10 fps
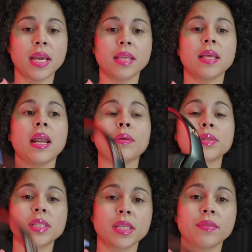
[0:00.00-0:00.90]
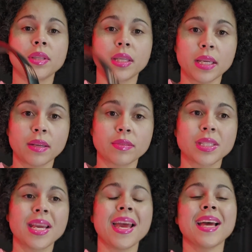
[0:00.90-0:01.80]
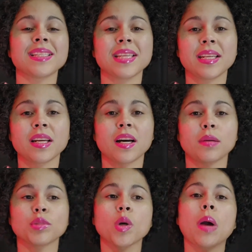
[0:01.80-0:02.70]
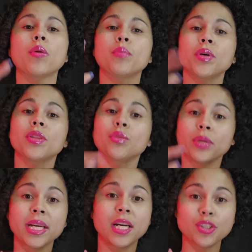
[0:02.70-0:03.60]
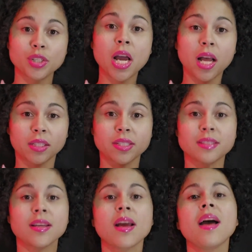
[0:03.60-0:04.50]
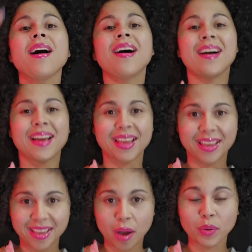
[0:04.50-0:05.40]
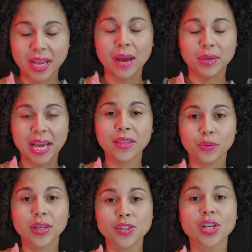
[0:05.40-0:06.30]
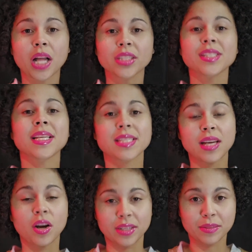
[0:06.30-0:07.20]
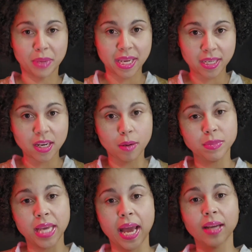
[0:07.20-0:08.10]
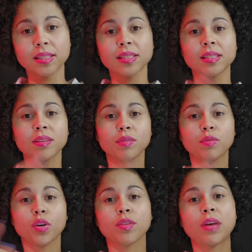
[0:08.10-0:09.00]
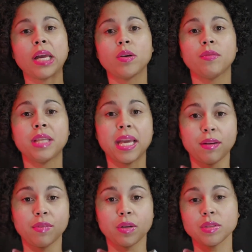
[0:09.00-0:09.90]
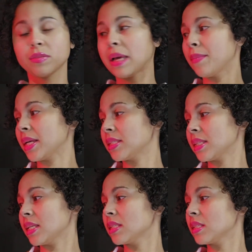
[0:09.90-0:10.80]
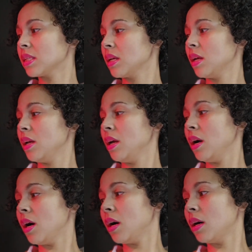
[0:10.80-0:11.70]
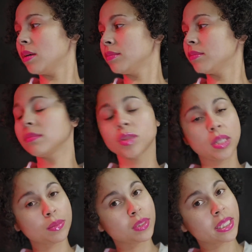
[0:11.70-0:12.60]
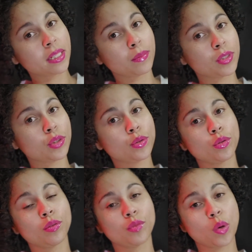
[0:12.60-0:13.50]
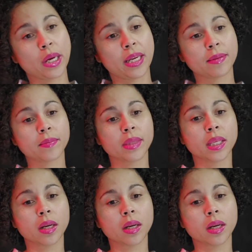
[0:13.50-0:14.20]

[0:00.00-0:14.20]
the day that I received the gift as income. So I would put $300. I would add $300 as on my income tax for the value of the headphones, if that makes sense. So that's mistake number two to avoid.